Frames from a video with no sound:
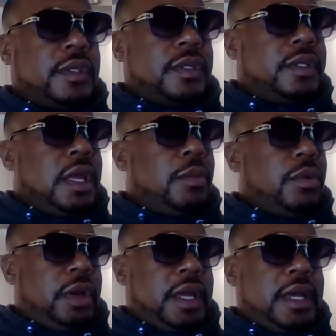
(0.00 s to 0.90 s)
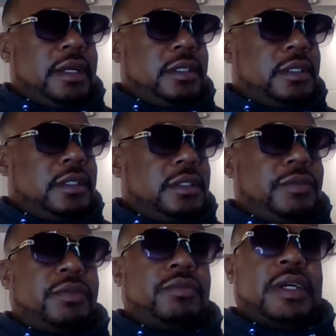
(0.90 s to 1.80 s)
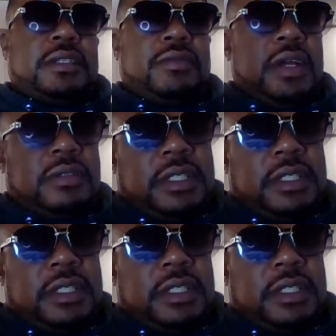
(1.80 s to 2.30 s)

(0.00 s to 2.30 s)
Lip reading: They work at different restaurants,